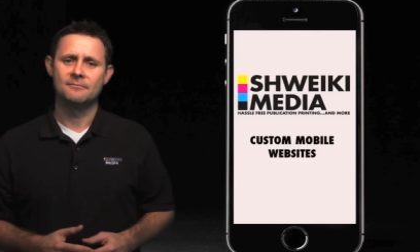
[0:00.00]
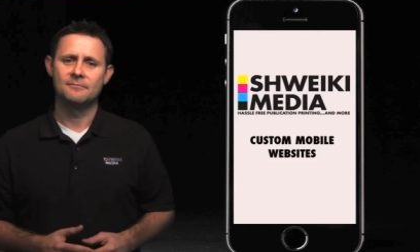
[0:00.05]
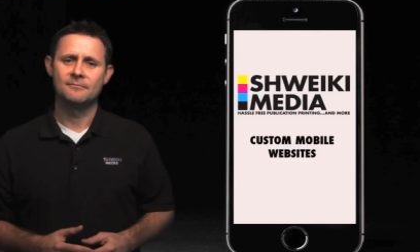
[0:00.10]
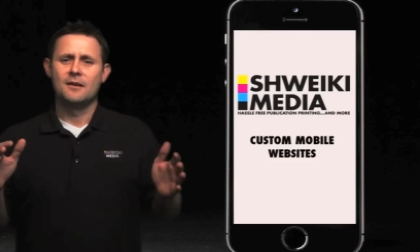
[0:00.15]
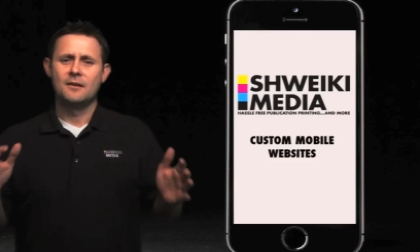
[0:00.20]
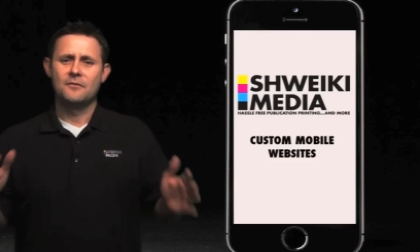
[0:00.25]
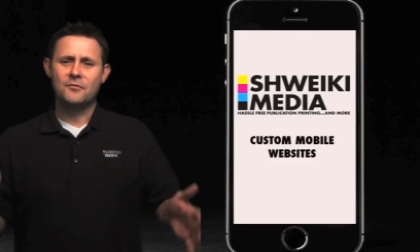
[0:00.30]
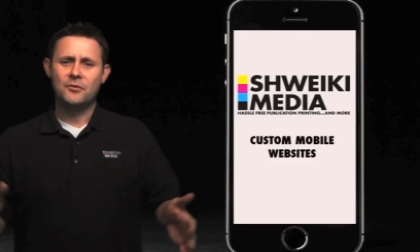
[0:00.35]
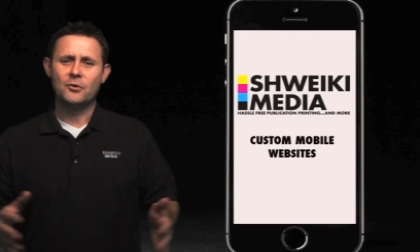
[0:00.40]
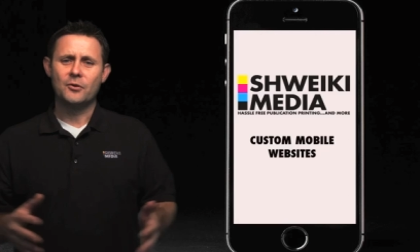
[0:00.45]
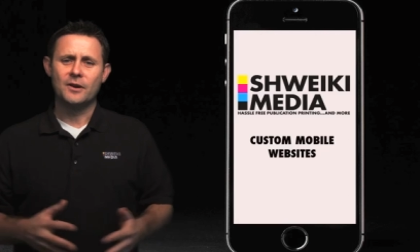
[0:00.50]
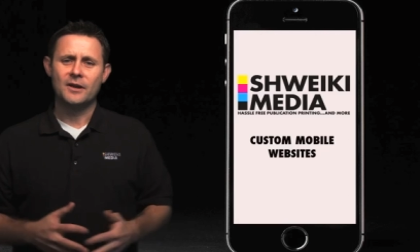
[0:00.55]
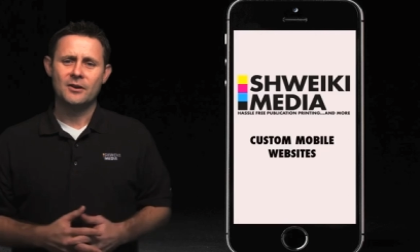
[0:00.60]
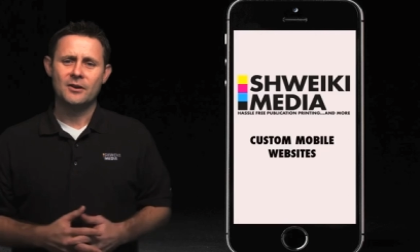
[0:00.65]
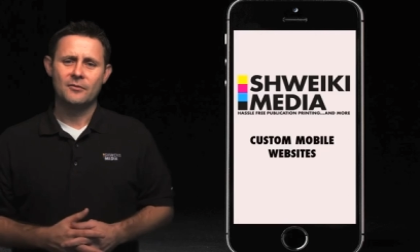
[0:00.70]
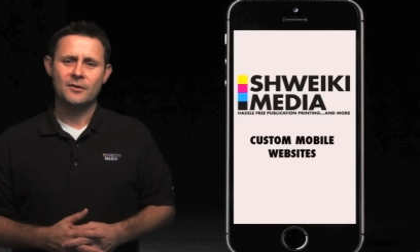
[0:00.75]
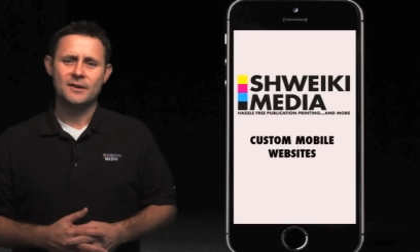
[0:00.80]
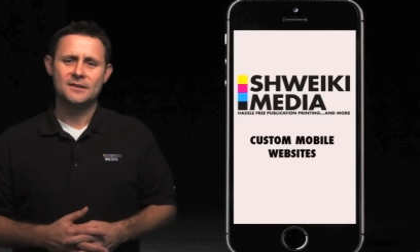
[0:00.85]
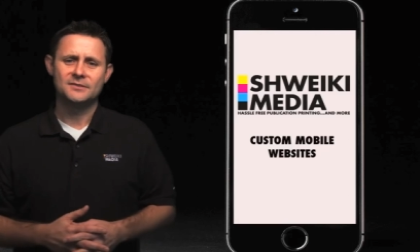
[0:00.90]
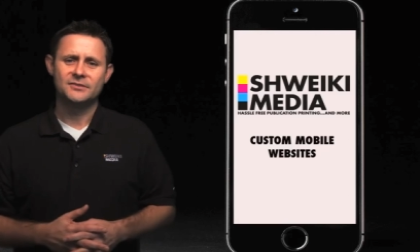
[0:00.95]
If you're
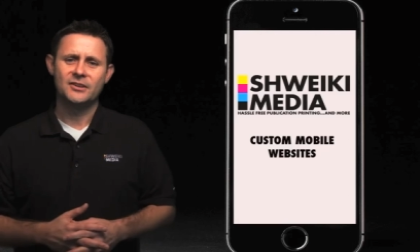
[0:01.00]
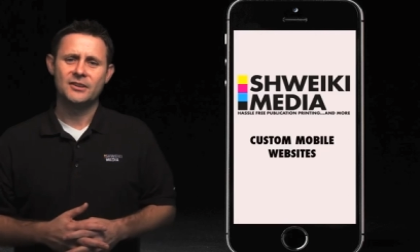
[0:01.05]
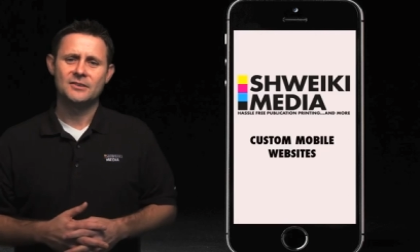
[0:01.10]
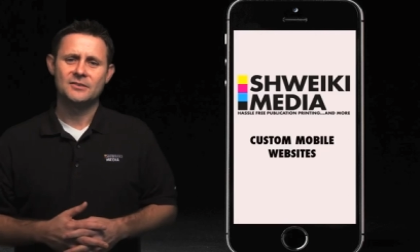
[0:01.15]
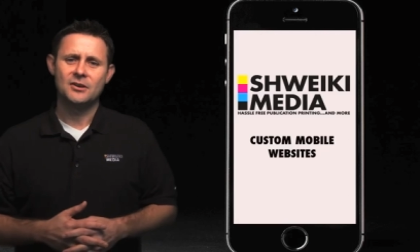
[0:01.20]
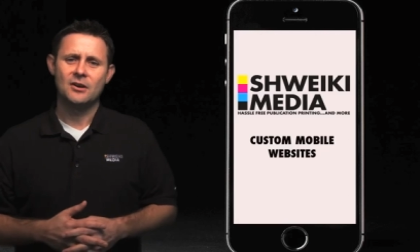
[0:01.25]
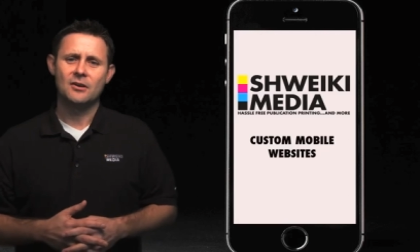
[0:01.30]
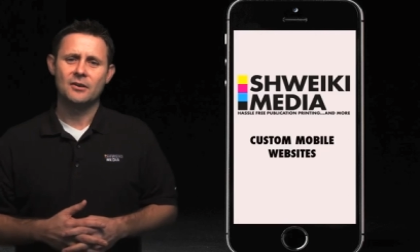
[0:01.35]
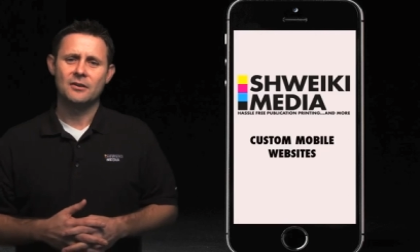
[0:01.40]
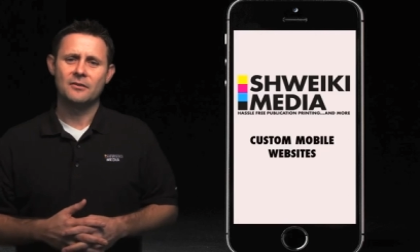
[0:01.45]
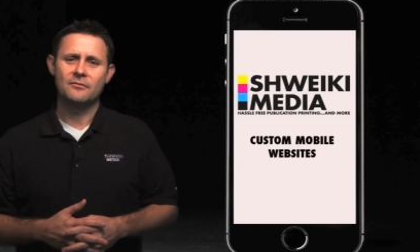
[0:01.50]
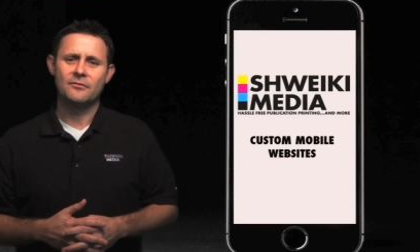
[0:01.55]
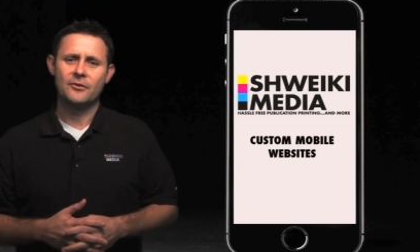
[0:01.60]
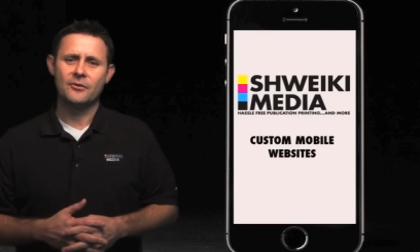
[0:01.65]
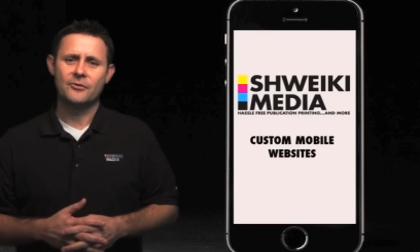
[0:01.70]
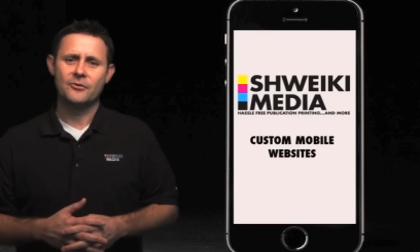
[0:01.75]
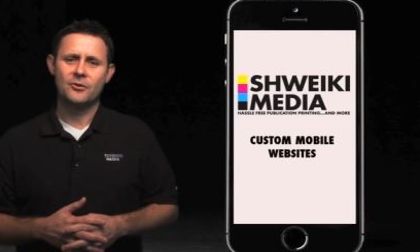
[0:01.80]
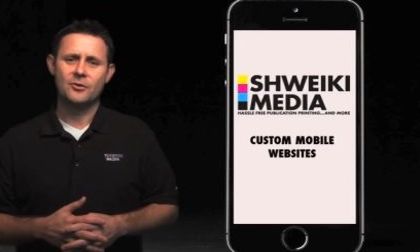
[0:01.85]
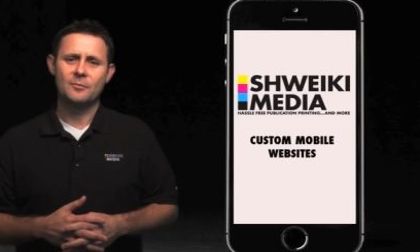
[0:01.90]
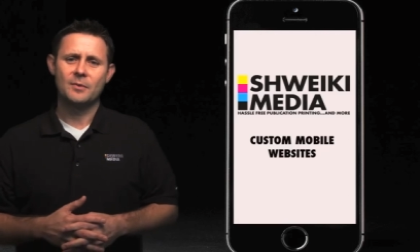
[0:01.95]
interested in talking
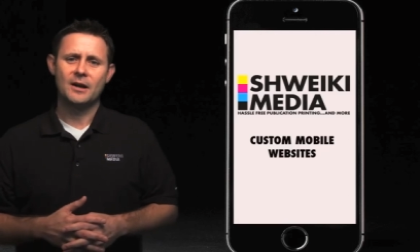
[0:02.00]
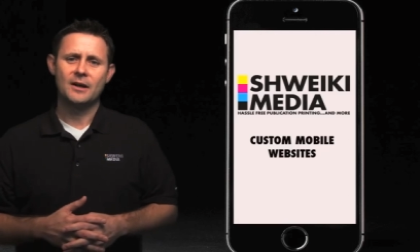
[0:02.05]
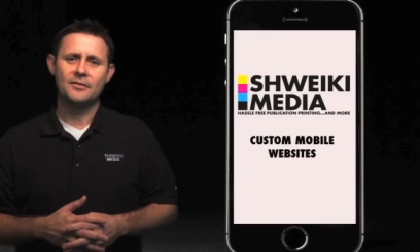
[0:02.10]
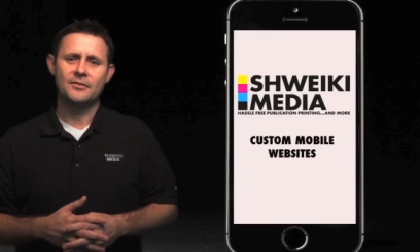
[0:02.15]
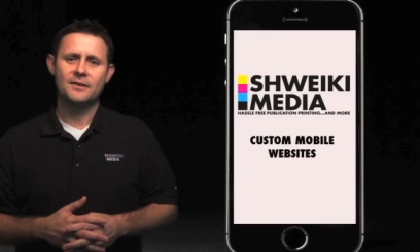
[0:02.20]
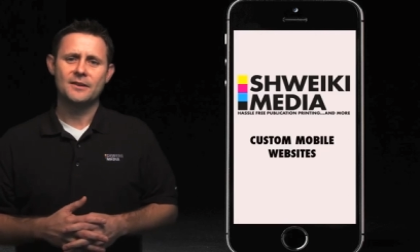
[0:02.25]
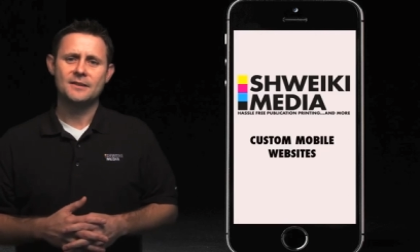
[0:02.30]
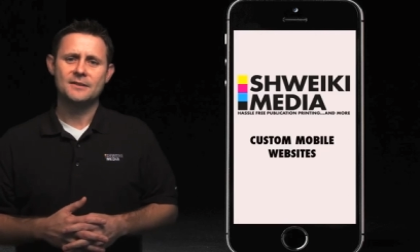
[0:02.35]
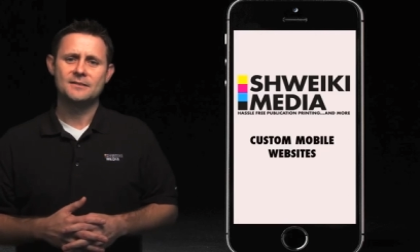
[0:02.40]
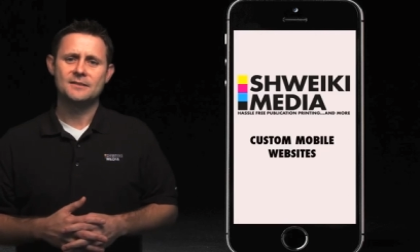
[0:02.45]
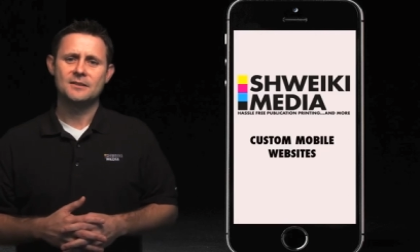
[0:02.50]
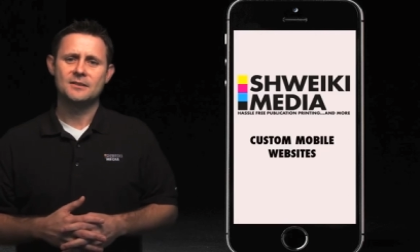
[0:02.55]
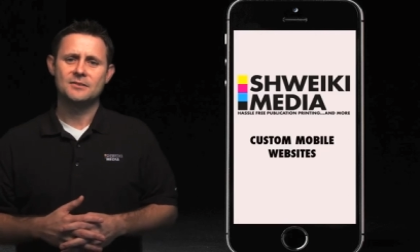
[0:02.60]
further about this,